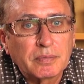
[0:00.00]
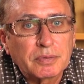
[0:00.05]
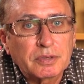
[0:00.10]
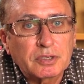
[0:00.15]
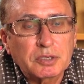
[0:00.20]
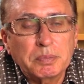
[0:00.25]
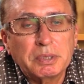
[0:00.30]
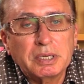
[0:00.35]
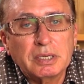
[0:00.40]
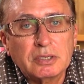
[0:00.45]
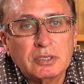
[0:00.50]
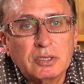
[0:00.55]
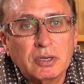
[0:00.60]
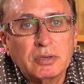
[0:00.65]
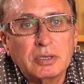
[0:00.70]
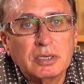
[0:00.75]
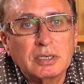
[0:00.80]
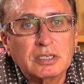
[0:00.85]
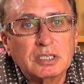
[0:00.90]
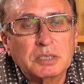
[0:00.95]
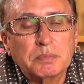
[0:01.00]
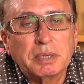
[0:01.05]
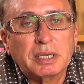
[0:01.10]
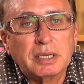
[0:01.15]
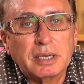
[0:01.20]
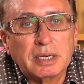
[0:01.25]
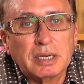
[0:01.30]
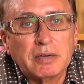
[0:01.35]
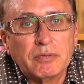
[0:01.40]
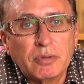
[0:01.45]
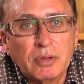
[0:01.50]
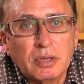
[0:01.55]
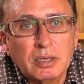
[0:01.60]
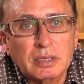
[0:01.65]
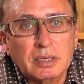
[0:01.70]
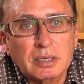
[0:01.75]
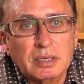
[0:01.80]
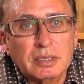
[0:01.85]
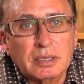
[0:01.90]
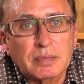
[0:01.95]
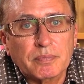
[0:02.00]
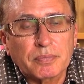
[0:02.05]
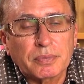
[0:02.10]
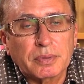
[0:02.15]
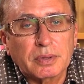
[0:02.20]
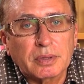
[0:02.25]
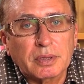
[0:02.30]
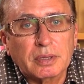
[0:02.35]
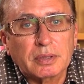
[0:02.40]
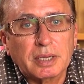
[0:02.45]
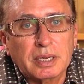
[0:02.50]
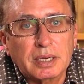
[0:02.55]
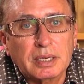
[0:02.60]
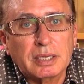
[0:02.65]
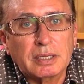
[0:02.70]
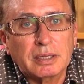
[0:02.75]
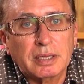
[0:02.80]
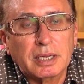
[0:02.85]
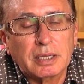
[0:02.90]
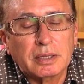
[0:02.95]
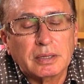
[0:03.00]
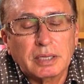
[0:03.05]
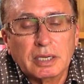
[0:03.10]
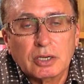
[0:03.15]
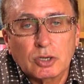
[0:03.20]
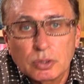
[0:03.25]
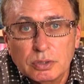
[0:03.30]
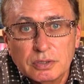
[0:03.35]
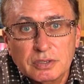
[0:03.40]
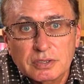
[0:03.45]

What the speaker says: speakers don't need to spell out everything that they could